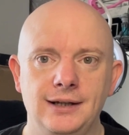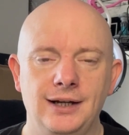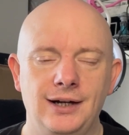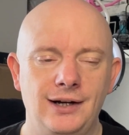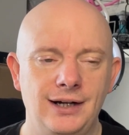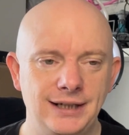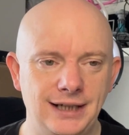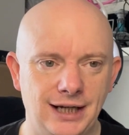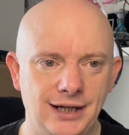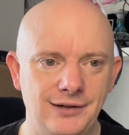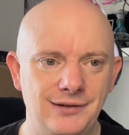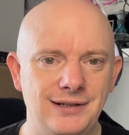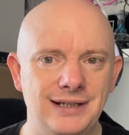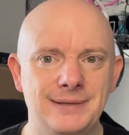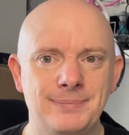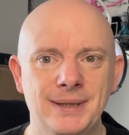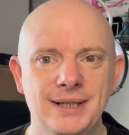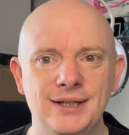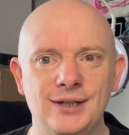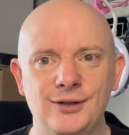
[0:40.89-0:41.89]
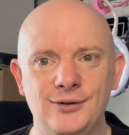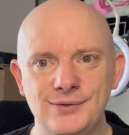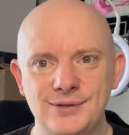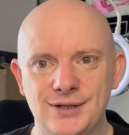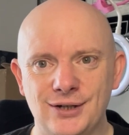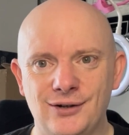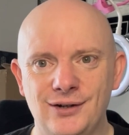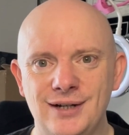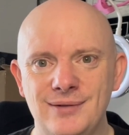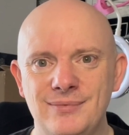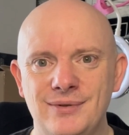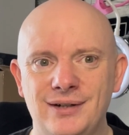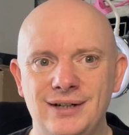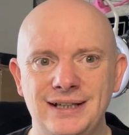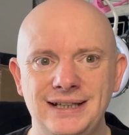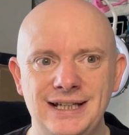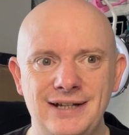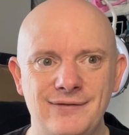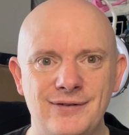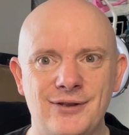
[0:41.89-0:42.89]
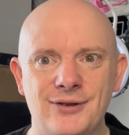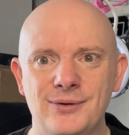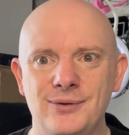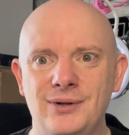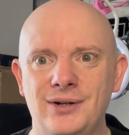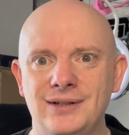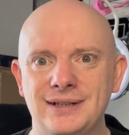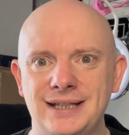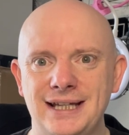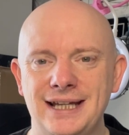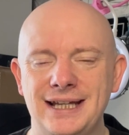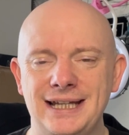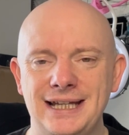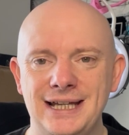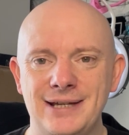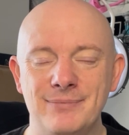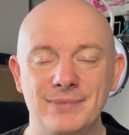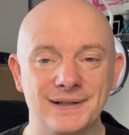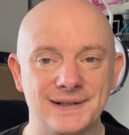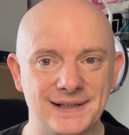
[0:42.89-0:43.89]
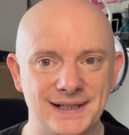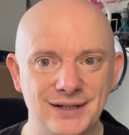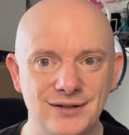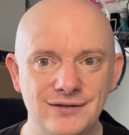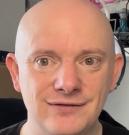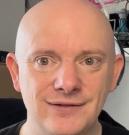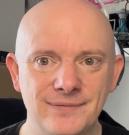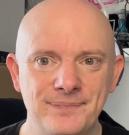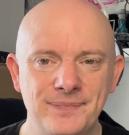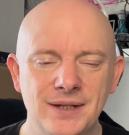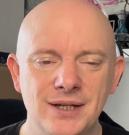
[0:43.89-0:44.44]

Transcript: I know it's been a long time. I never thought I'd get here myself,